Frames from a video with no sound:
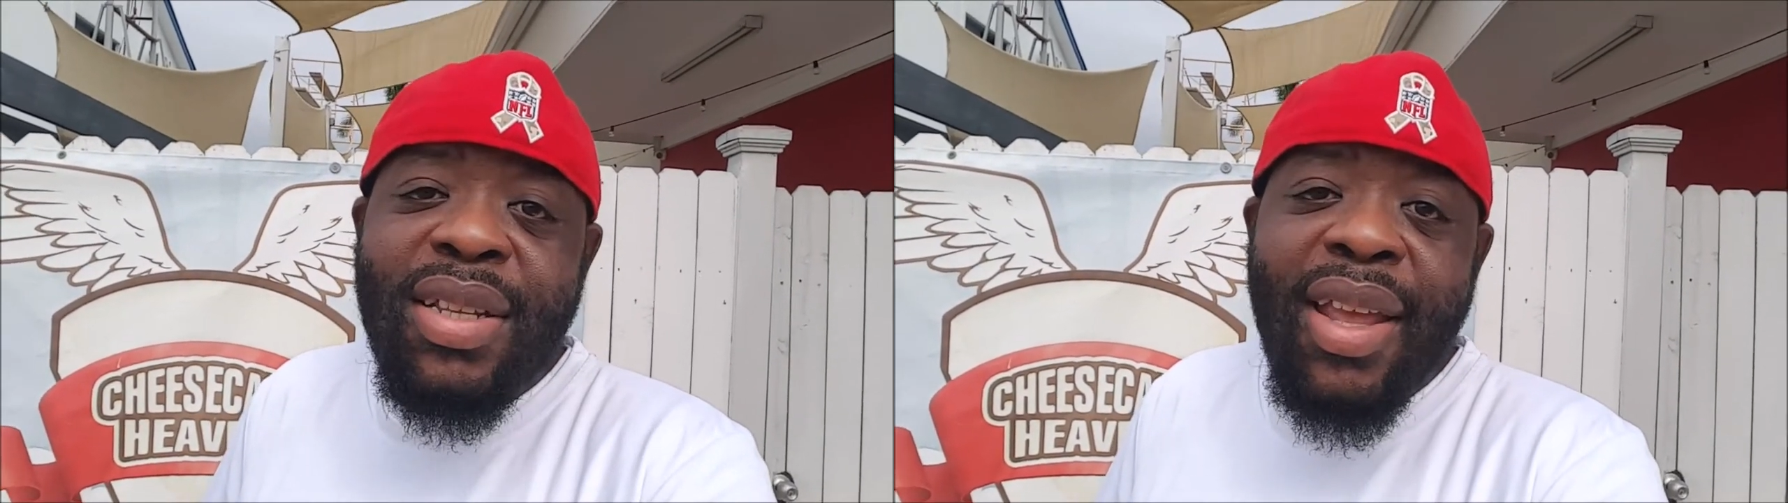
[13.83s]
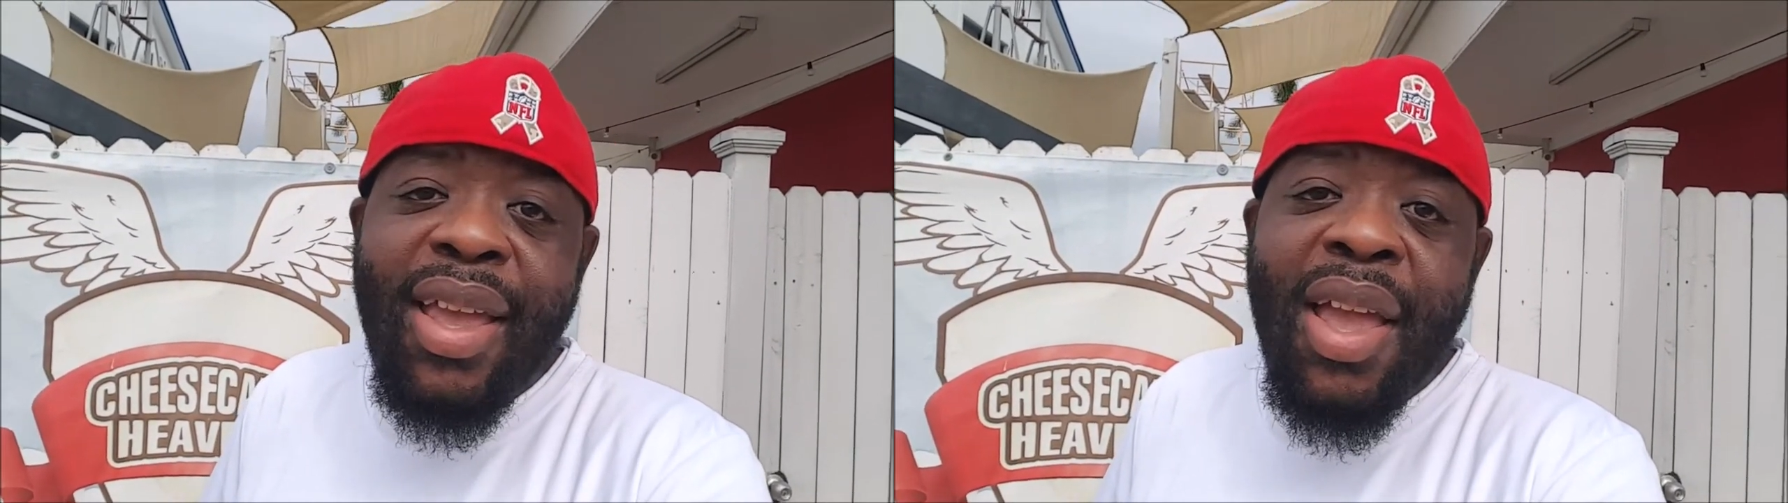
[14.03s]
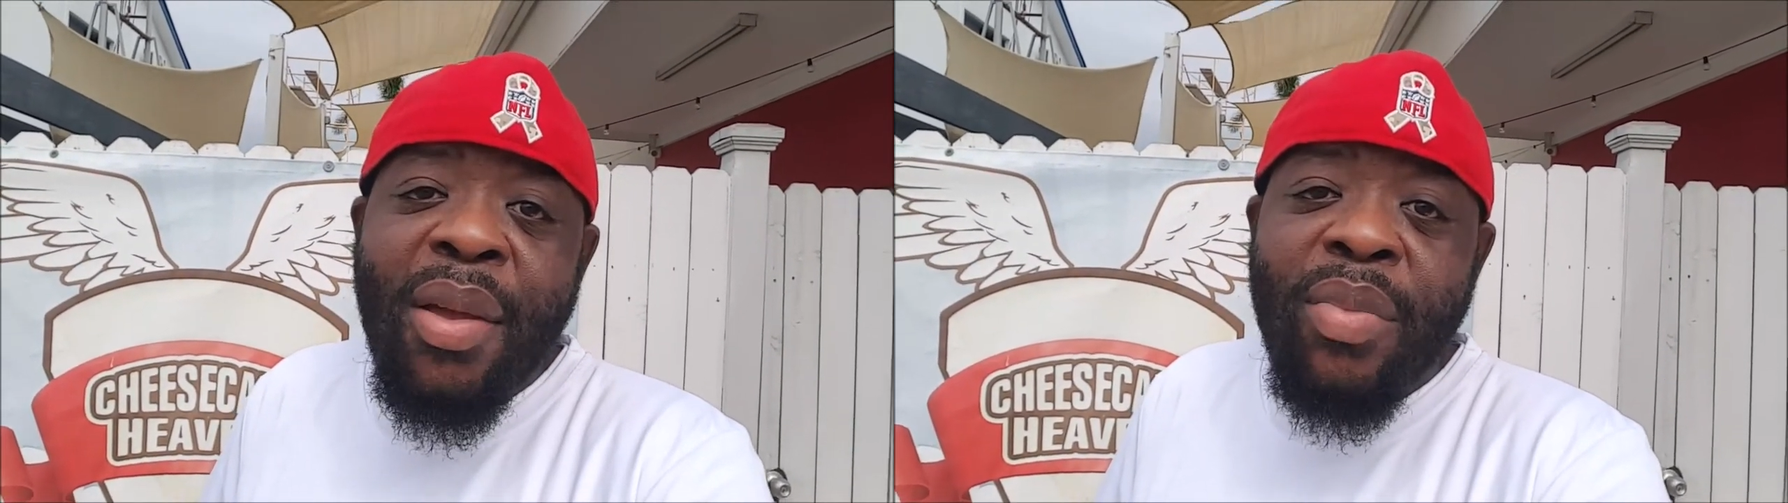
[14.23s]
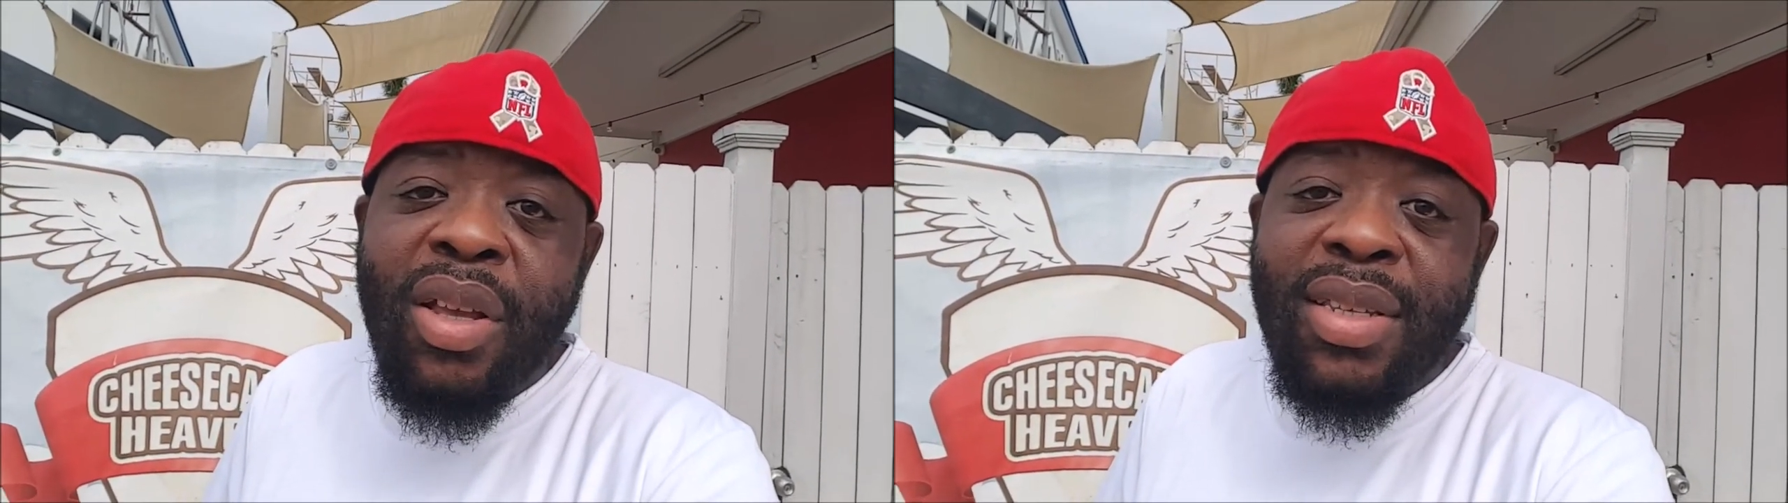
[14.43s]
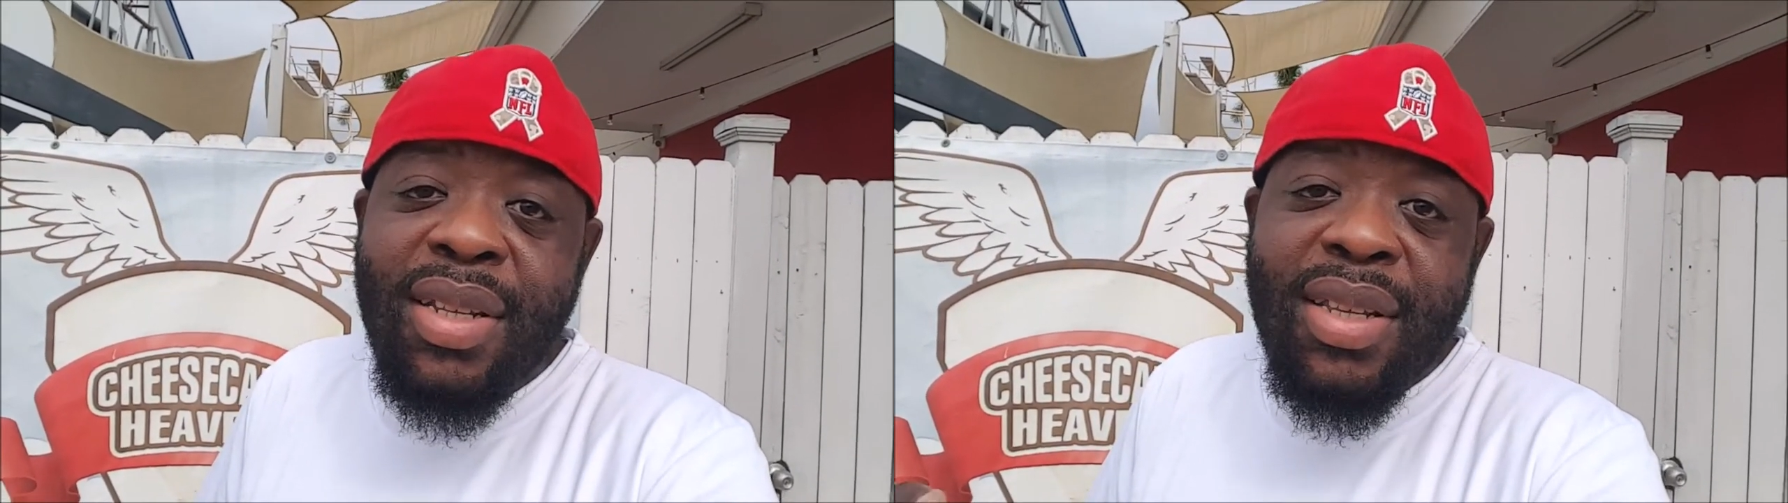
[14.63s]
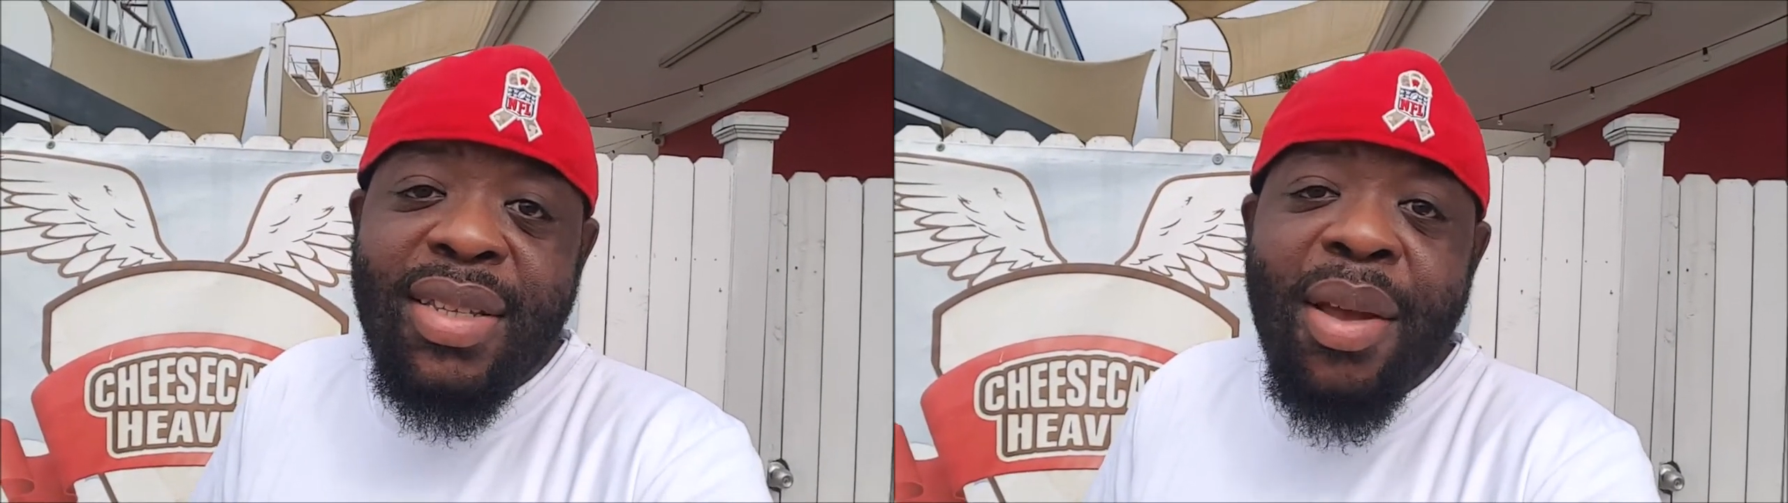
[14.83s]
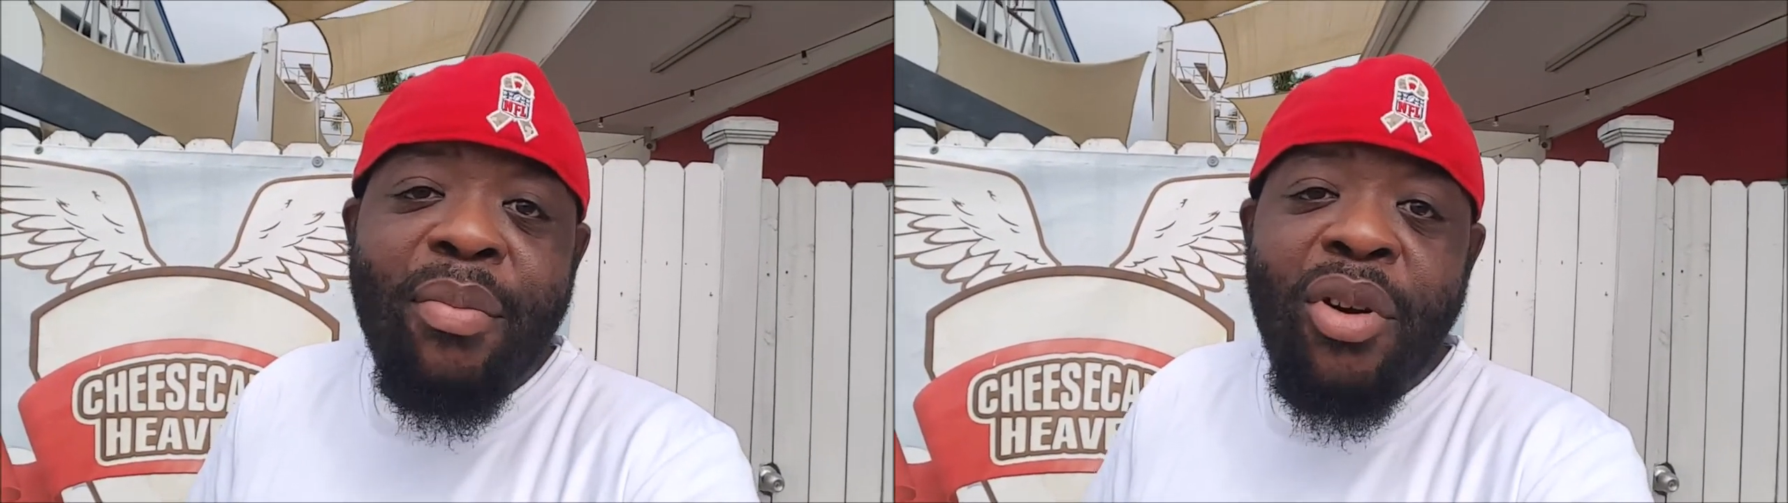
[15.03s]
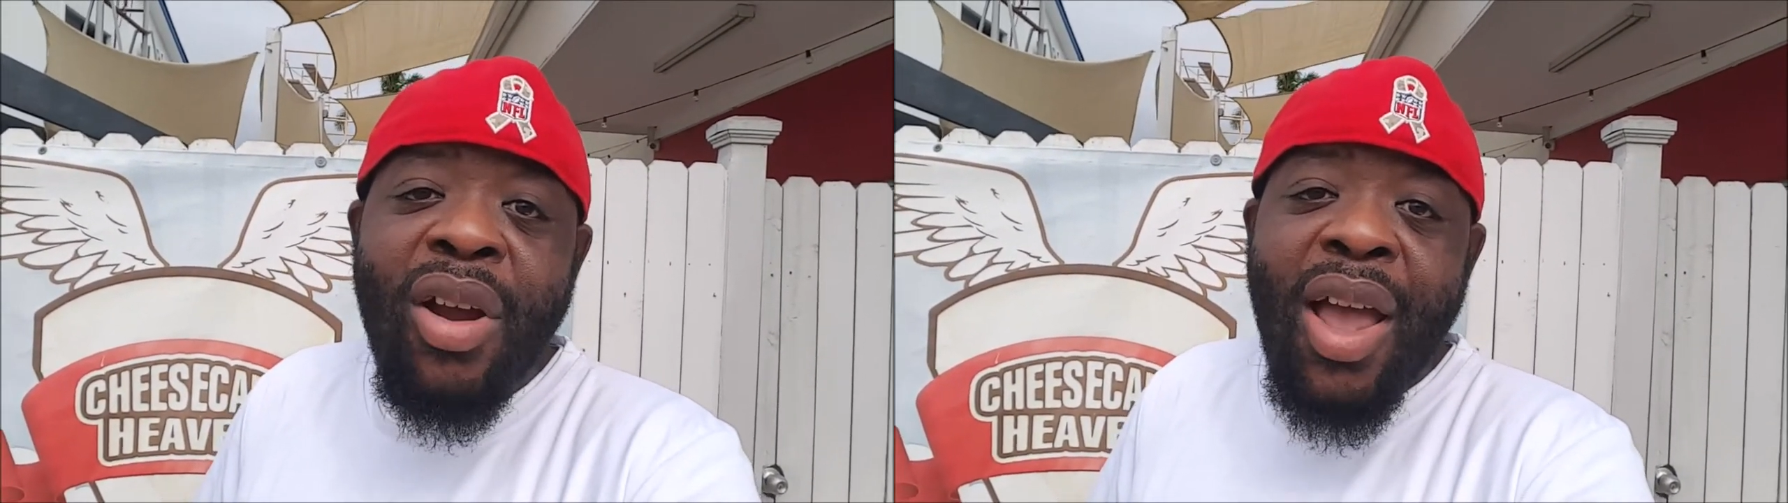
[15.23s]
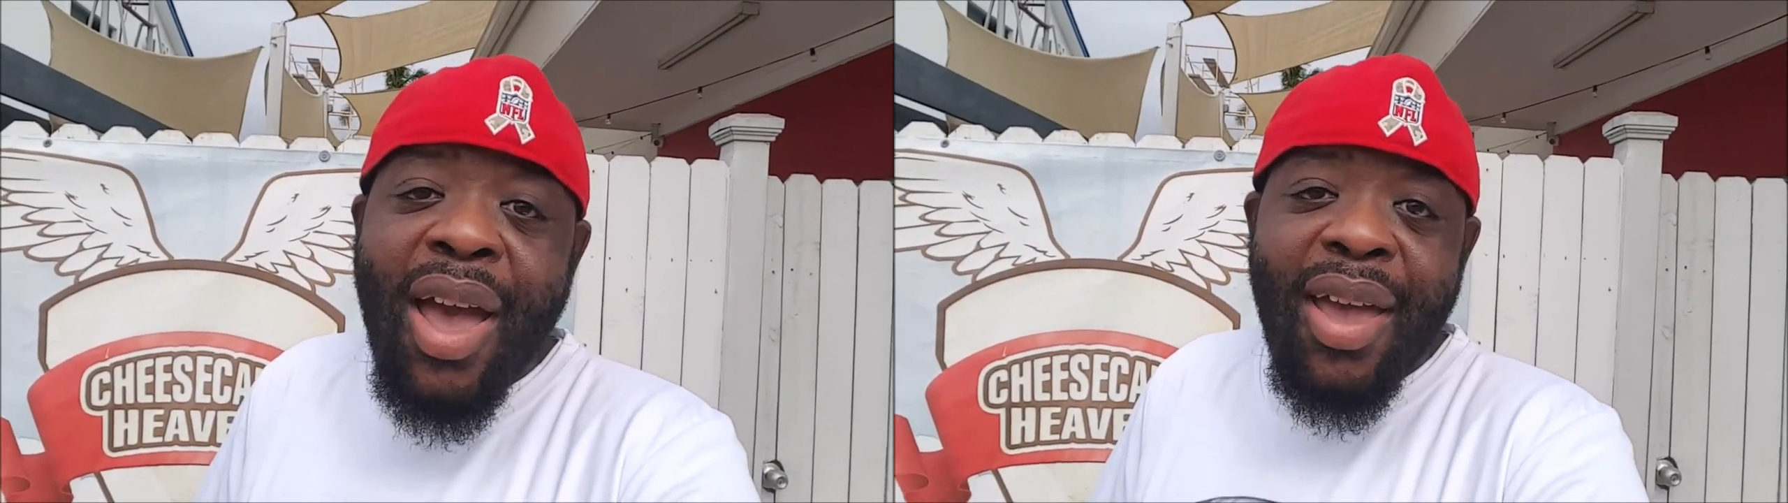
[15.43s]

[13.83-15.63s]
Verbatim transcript: today because in December,